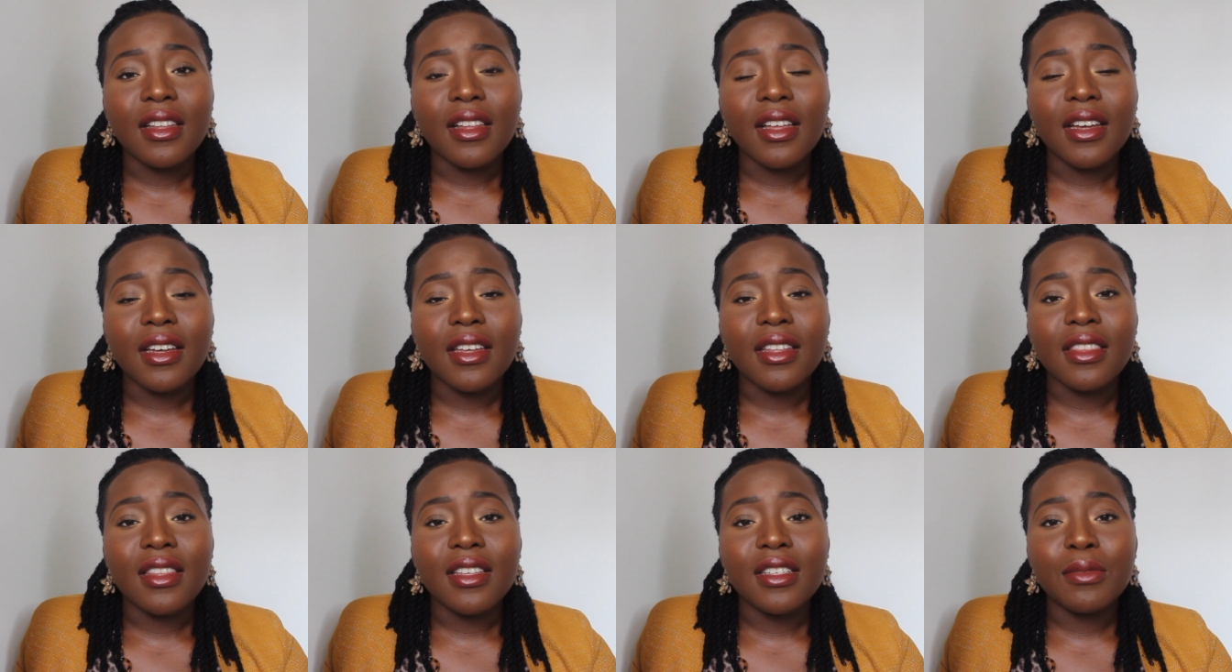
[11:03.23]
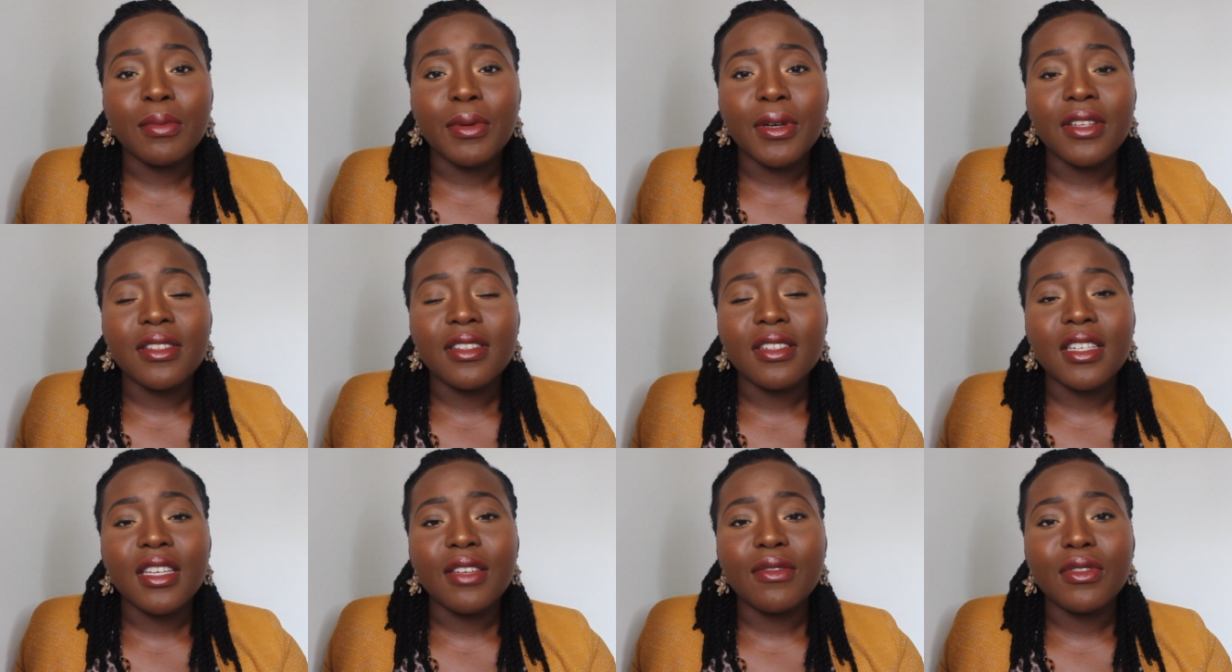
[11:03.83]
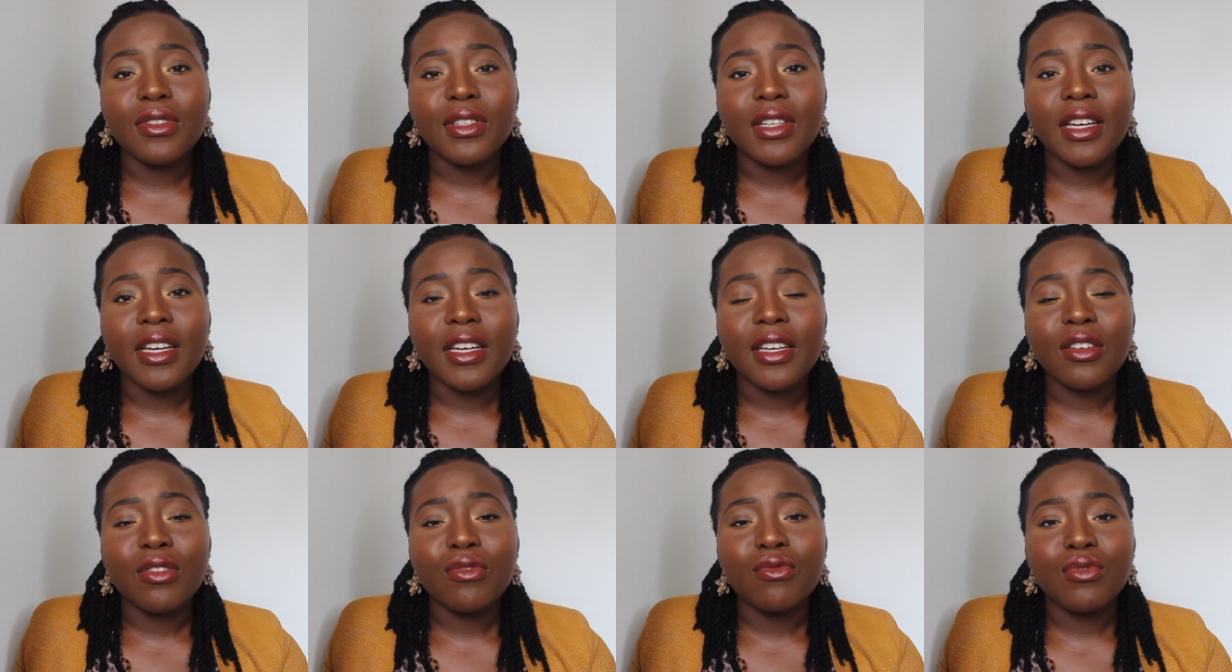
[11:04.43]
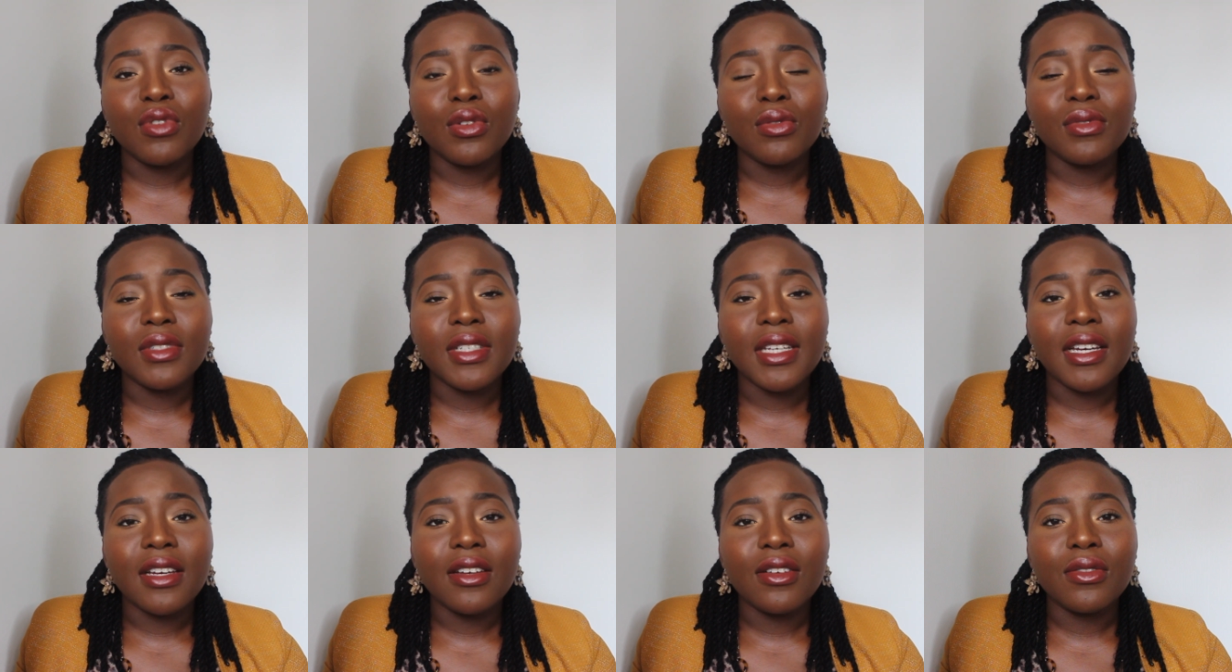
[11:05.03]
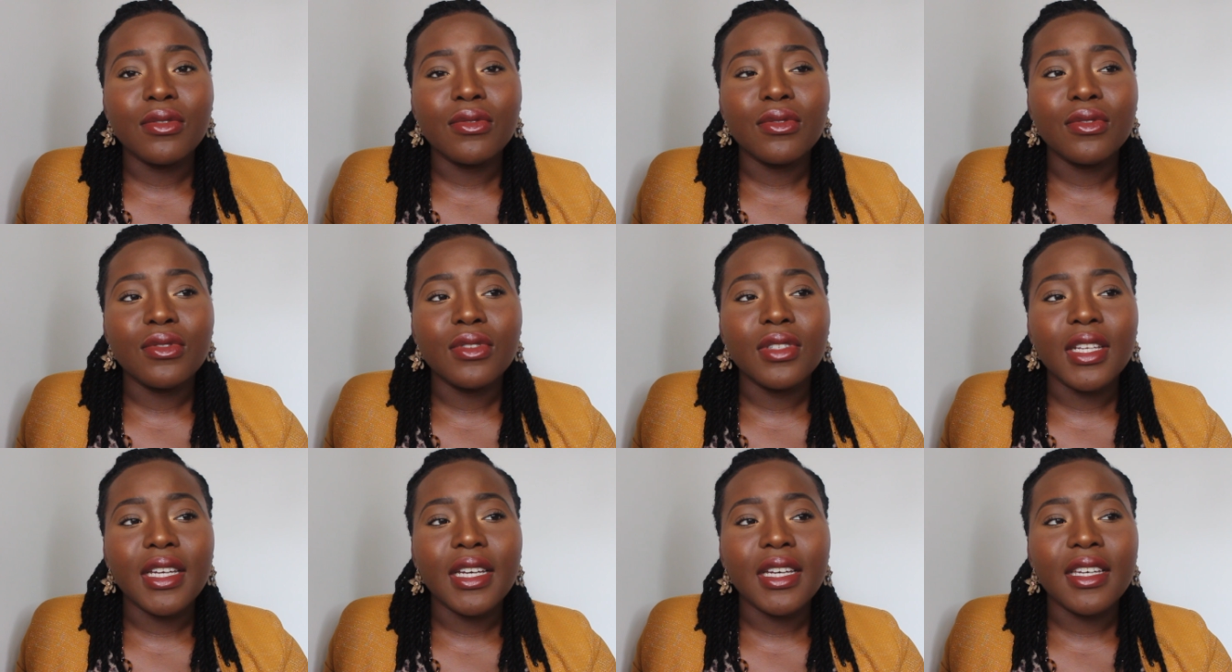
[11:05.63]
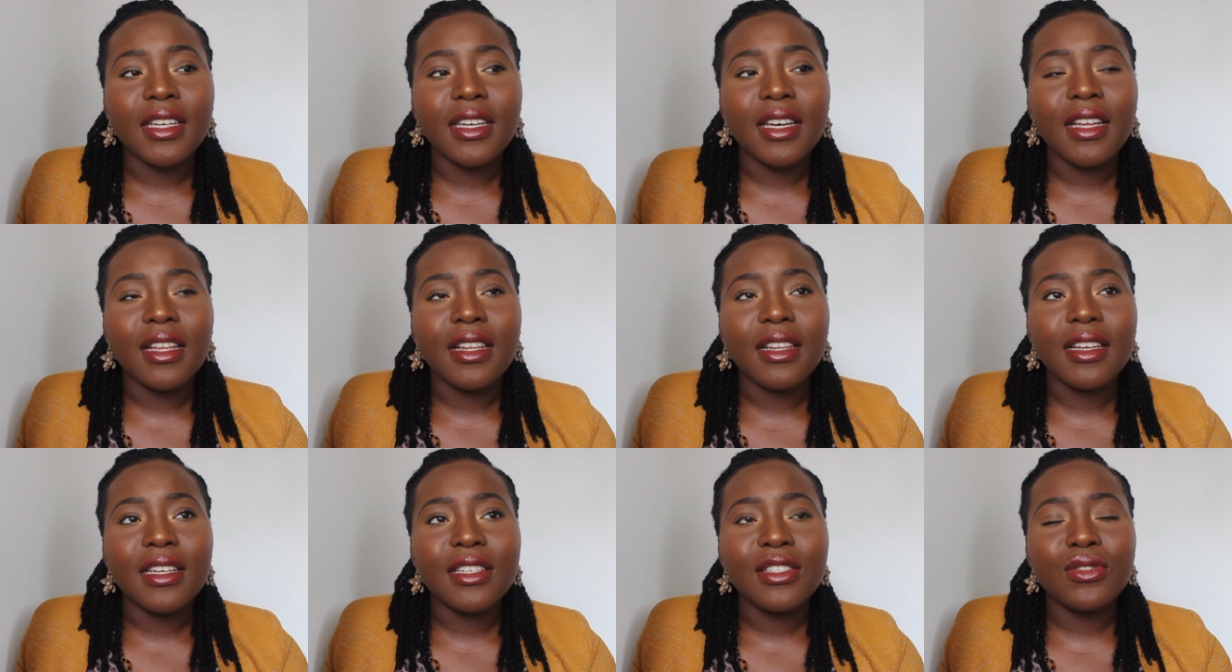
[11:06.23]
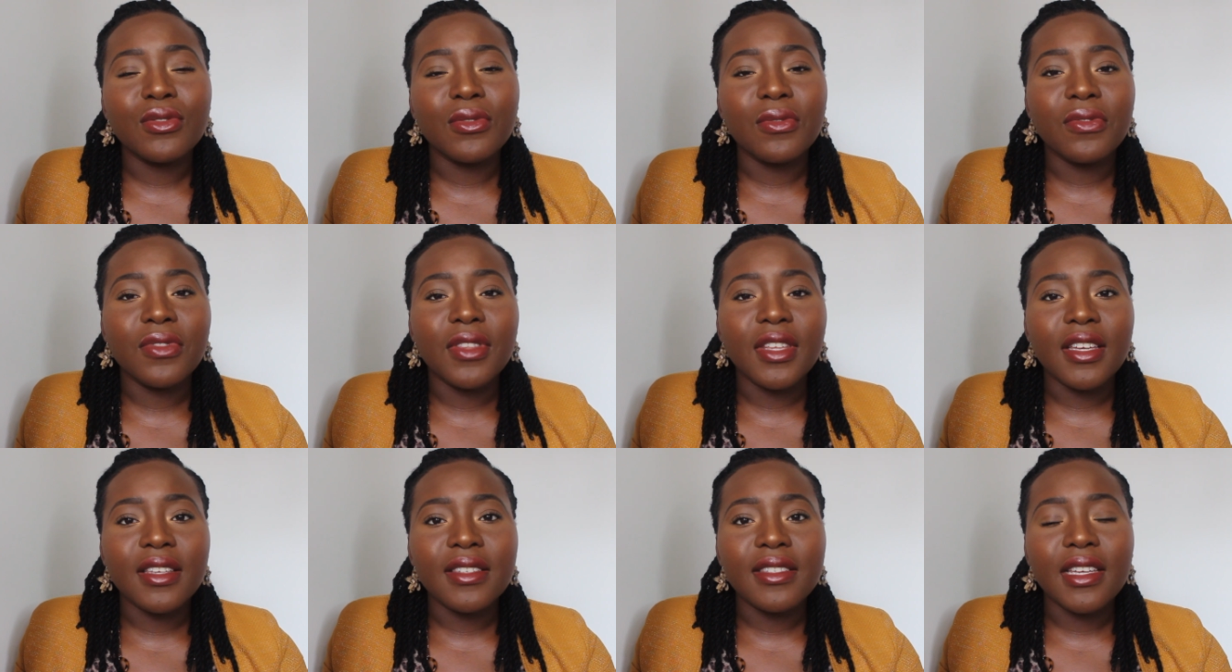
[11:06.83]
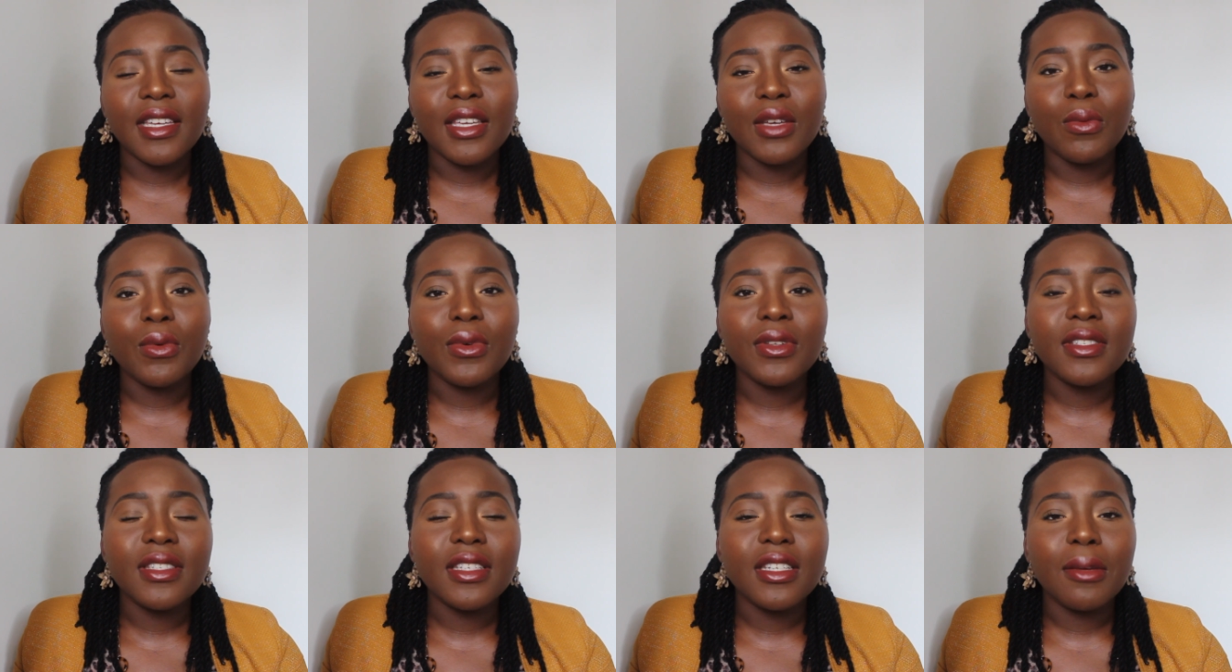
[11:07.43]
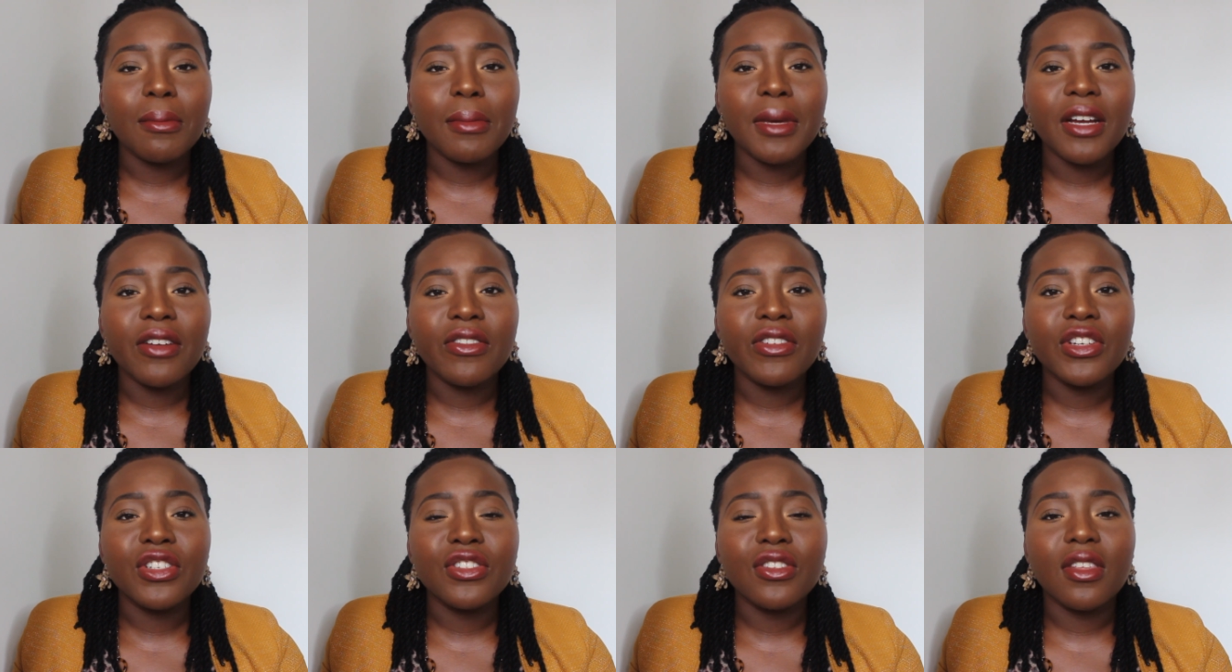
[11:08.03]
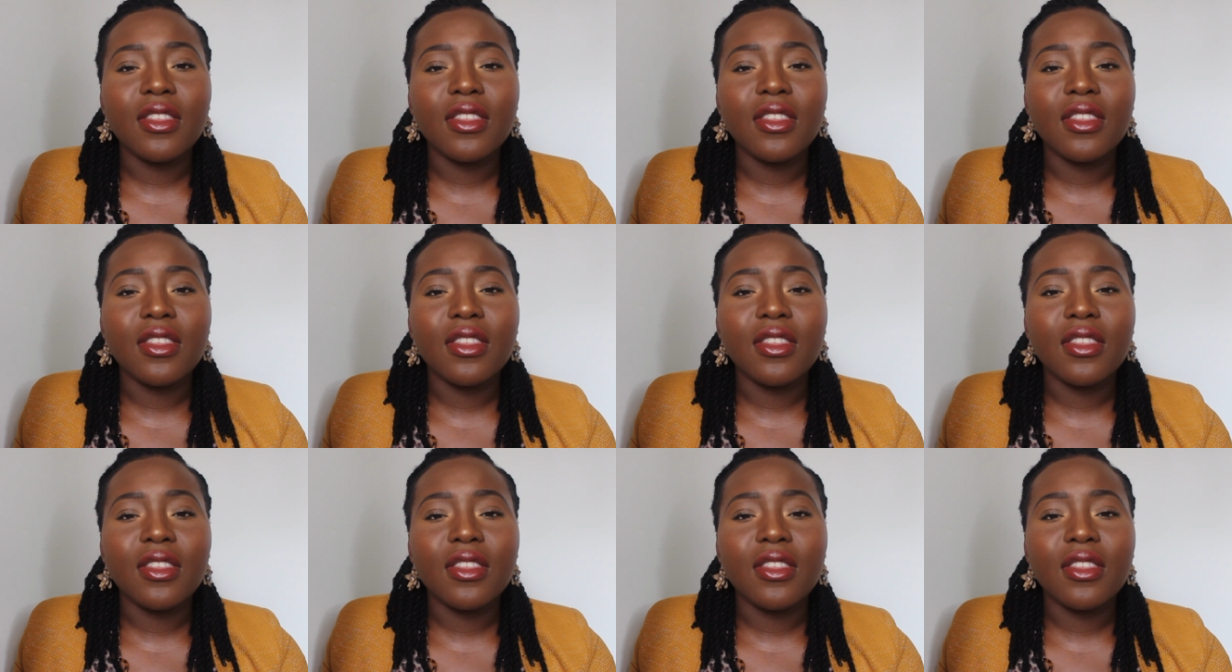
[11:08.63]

Like, this person even like wrote down like a list of things that he wants in a marriage,